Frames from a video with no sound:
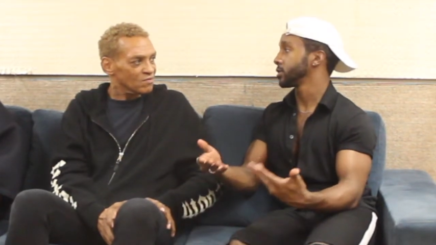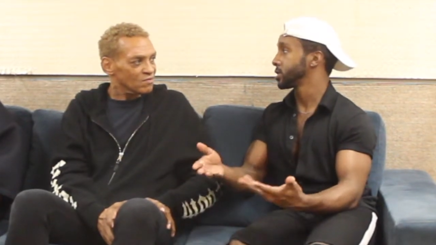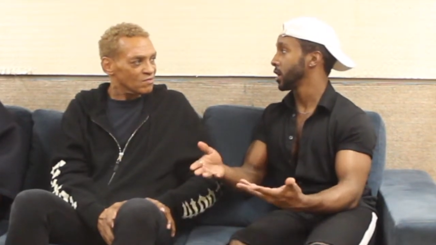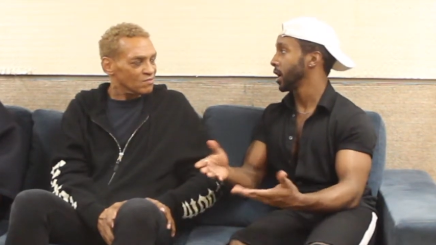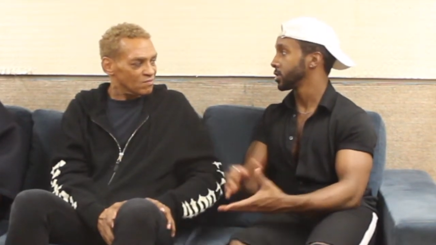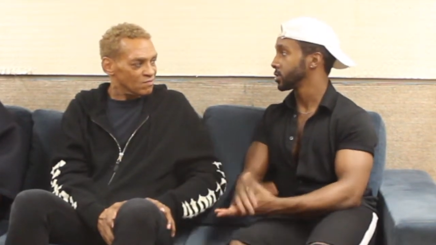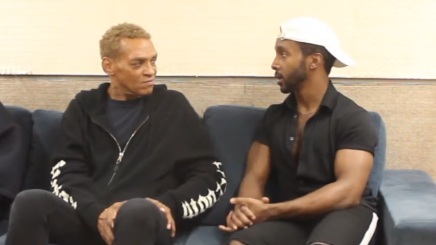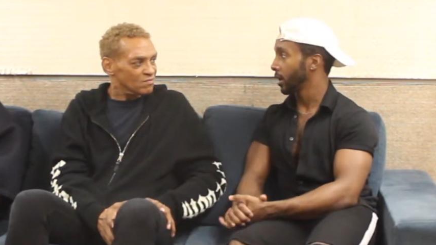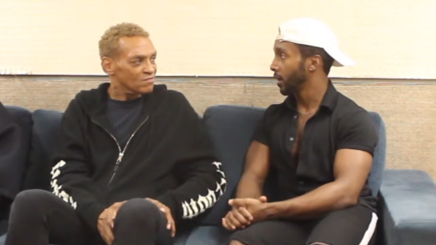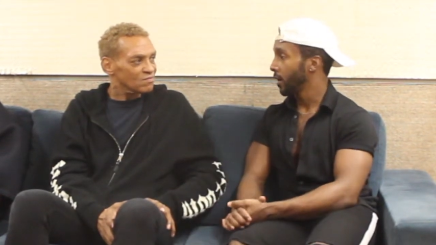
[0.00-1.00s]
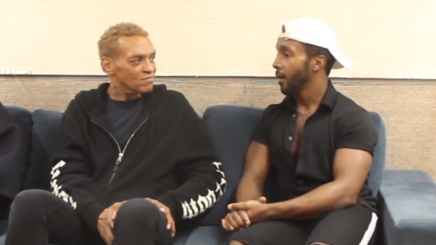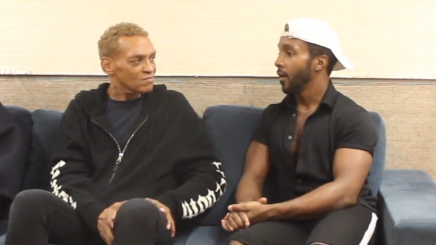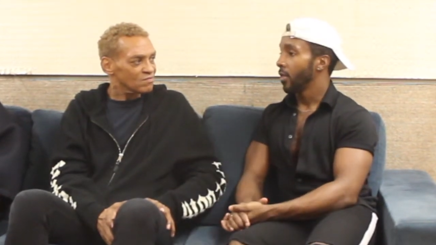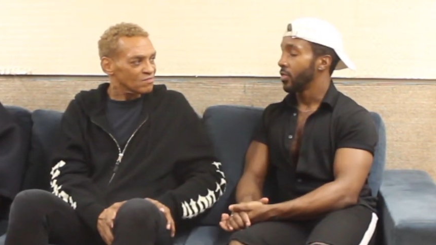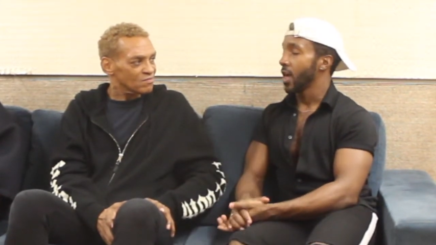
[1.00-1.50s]
Speaker 1: on stage, like
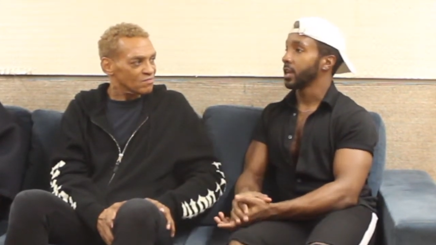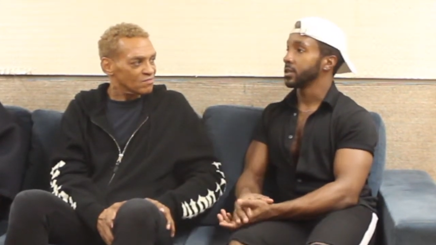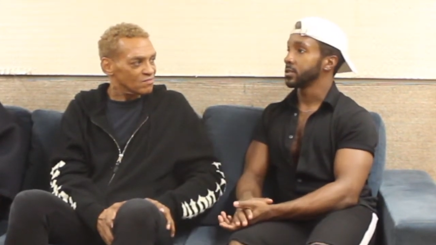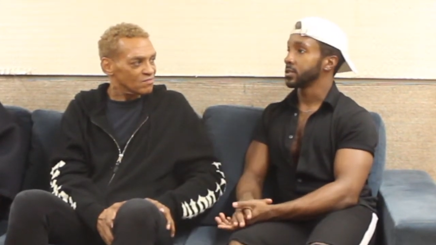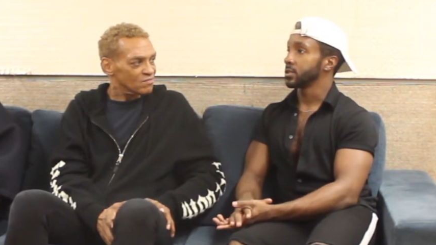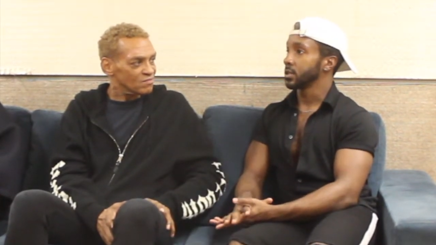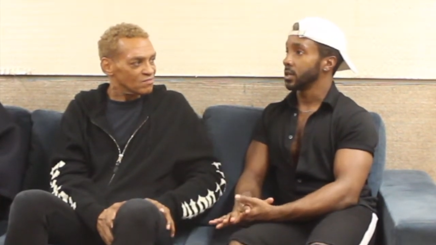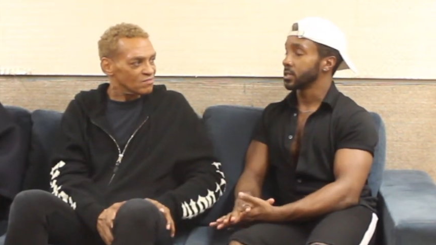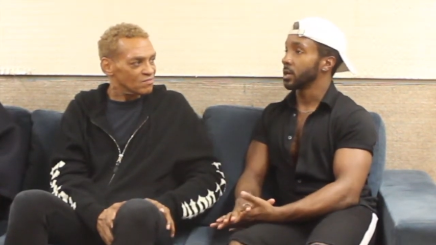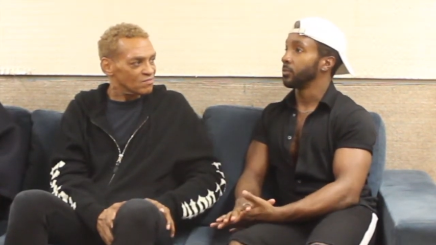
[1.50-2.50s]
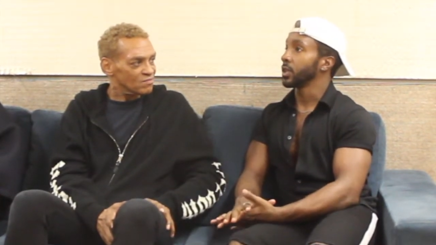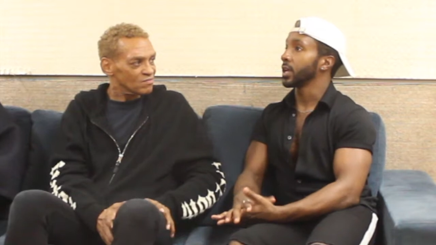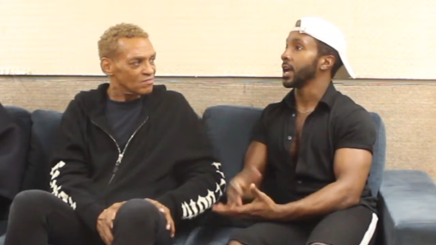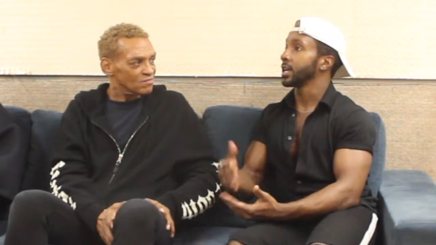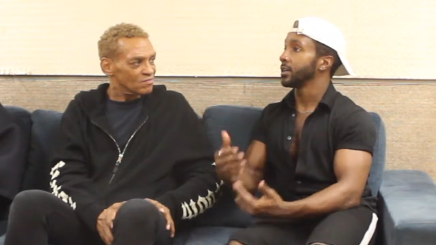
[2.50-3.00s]
that is something
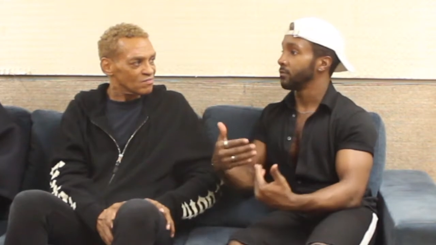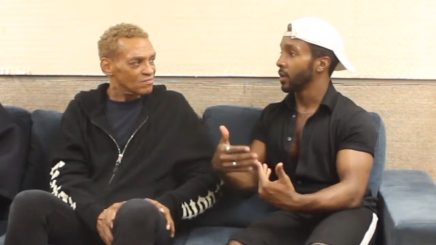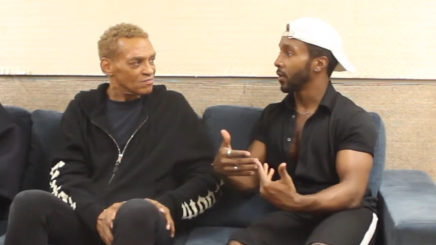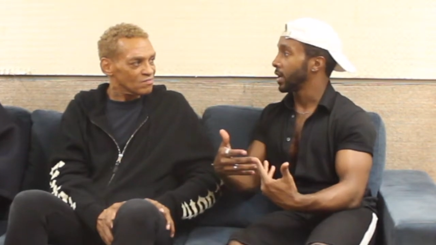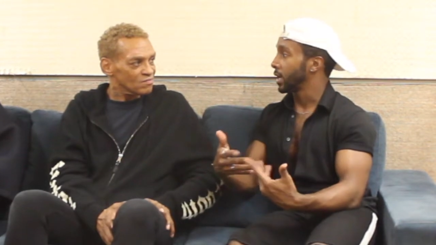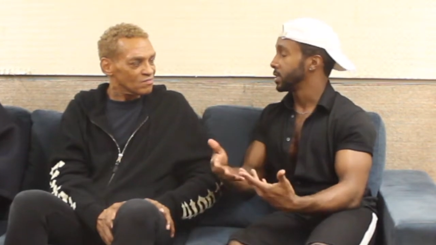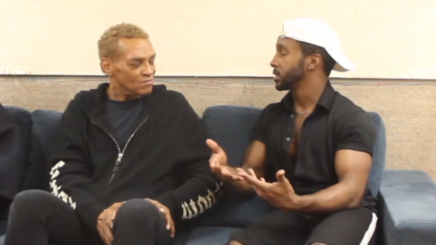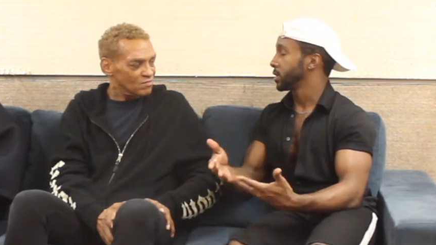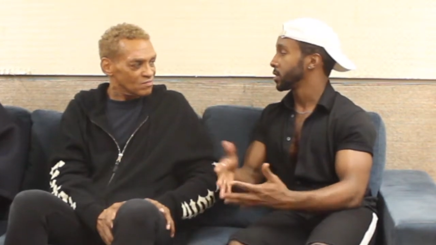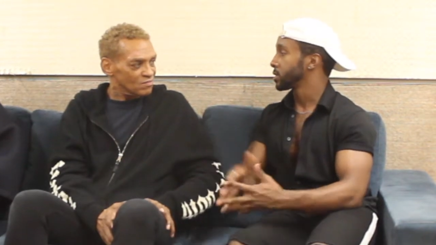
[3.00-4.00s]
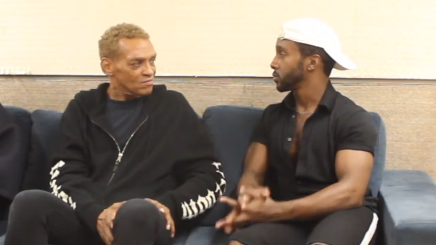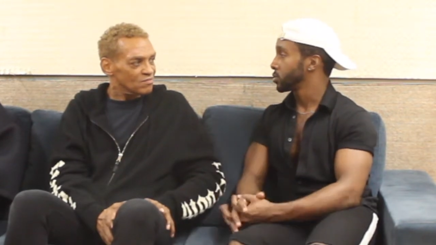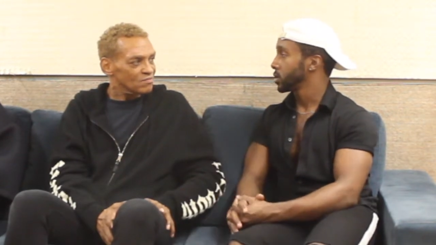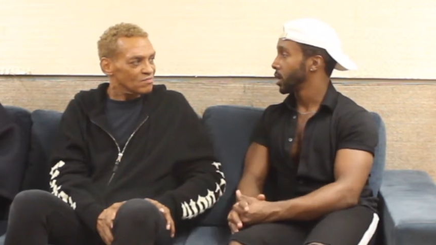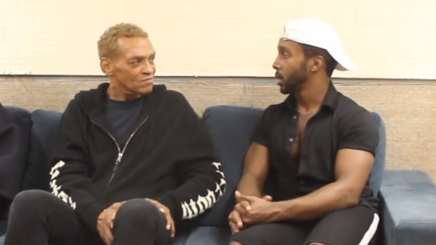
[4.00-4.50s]
that I can very easily
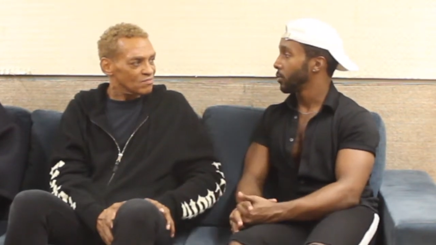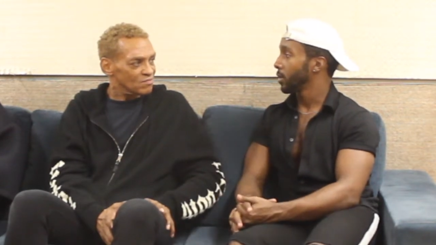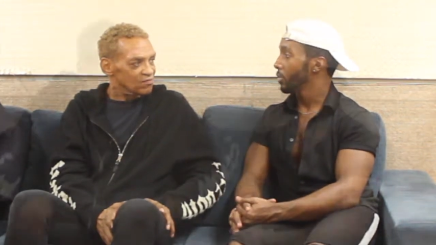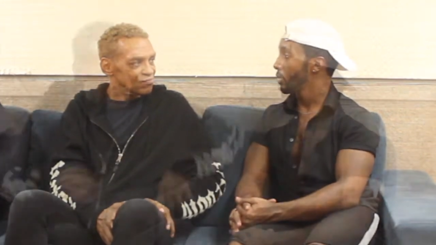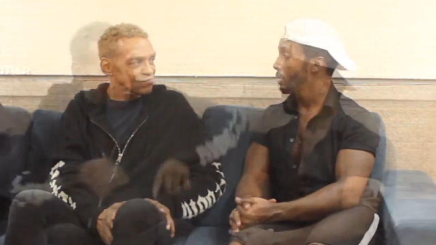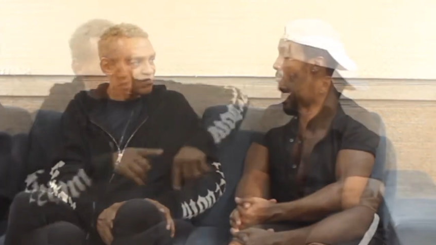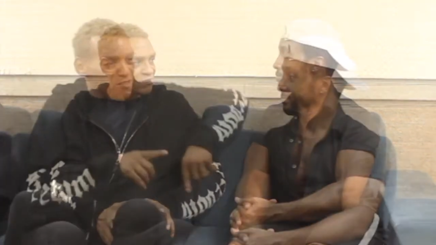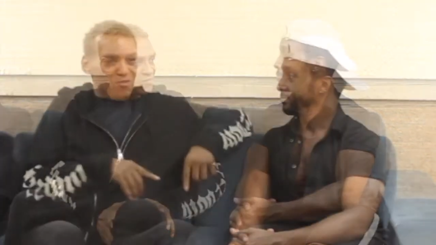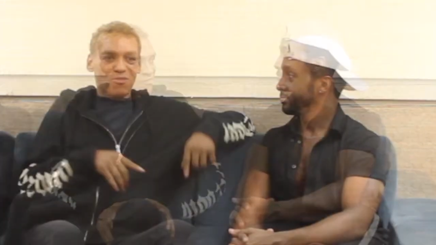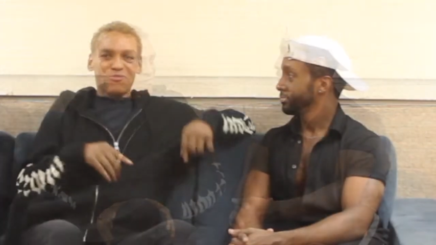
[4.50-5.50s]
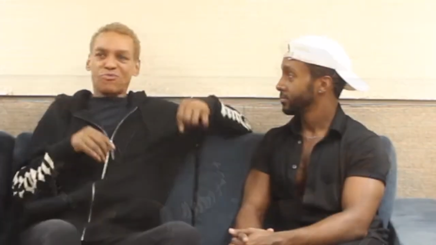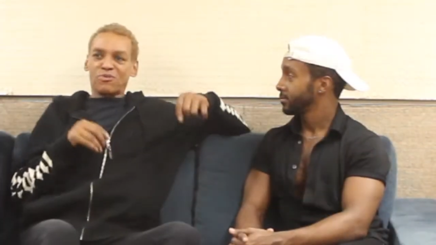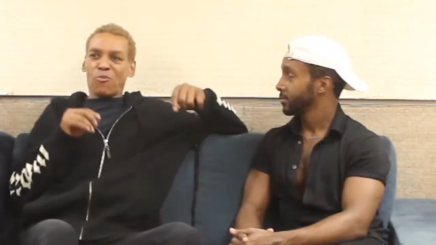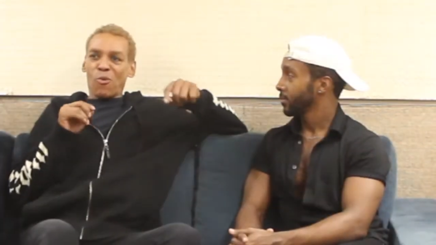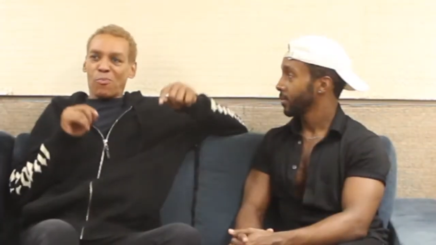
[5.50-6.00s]
associate with. Actually, then
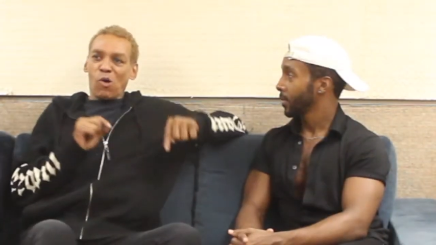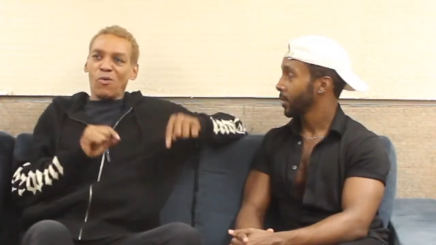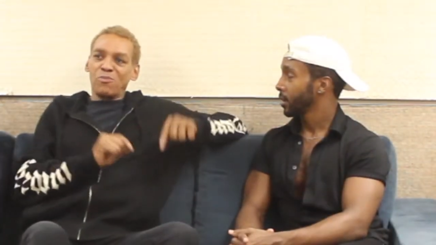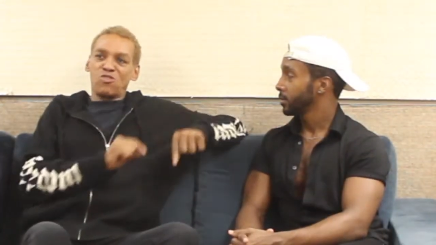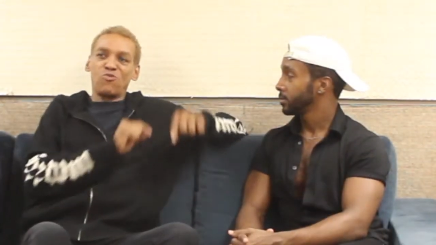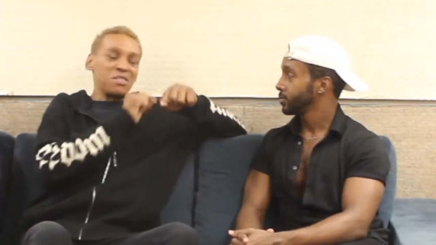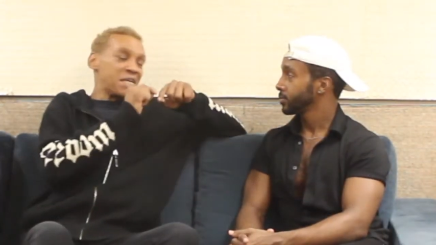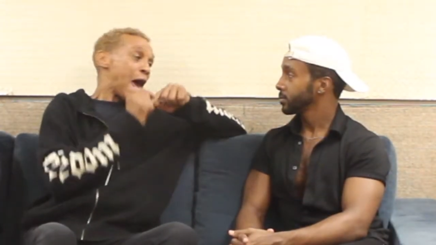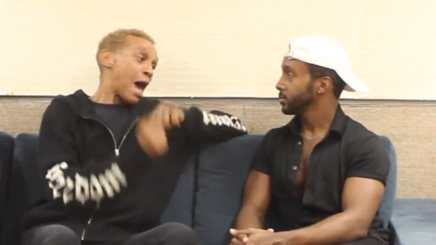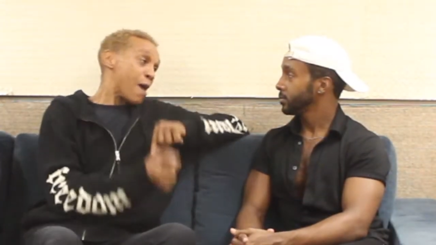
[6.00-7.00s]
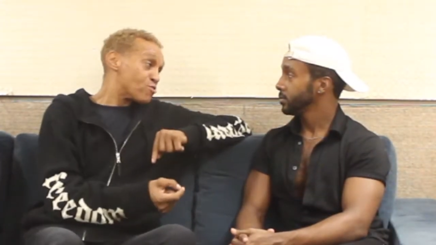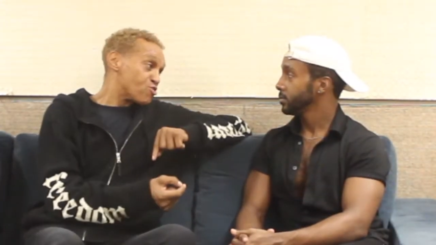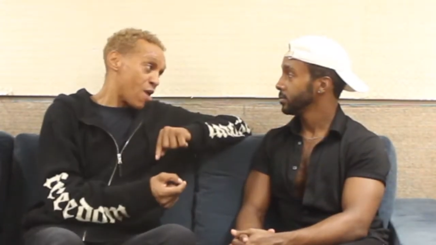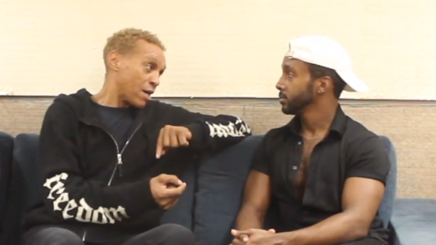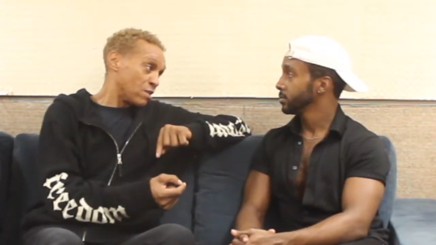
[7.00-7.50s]
Speaker 2: the work going between the
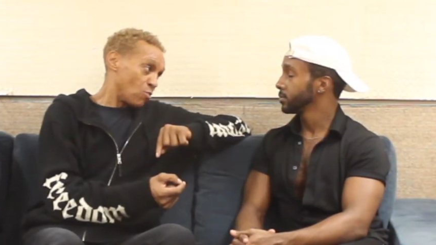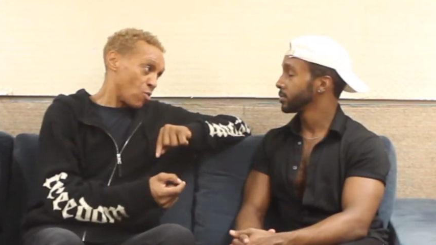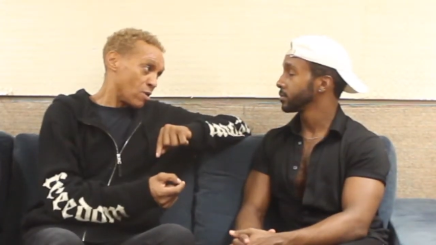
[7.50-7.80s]
abstract mm -hmm.